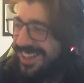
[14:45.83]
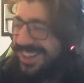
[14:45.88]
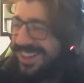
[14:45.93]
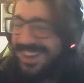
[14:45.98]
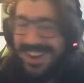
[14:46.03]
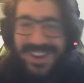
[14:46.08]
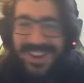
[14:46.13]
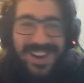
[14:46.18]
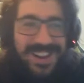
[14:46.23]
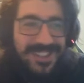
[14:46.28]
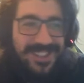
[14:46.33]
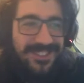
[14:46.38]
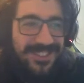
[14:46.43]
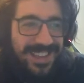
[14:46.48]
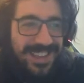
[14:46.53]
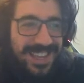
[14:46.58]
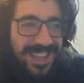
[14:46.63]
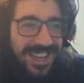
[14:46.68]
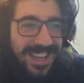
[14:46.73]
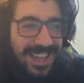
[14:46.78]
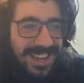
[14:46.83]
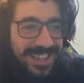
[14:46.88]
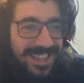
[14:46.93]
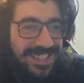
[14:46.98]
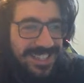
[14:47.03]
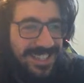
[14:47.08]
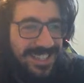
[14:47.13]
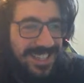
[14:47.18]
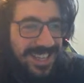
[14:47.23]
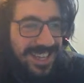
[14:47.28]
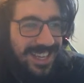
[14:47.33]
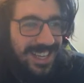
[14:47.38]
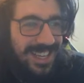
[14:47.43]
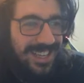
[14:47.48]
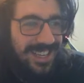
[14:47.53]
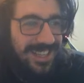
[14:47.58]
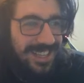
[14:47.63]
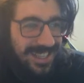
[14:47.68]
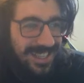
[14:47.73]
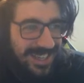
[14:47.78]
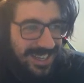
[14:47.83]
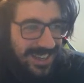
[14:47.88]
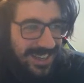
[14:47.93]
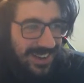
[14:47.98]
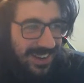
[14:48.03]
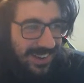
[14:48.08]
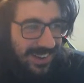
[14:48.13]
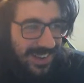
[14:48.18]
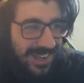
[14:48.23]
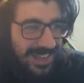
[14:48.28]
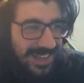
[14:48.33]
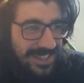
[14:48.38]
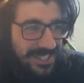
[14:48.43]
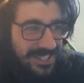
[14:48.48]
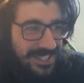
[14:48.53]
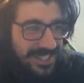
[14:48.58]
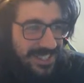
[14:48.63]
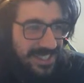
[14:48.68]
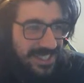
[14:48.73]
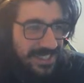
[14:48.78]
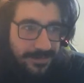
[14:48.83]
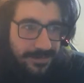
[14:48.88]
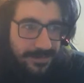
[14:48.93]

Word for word: right at the beginning, it's uh, you know how it goes.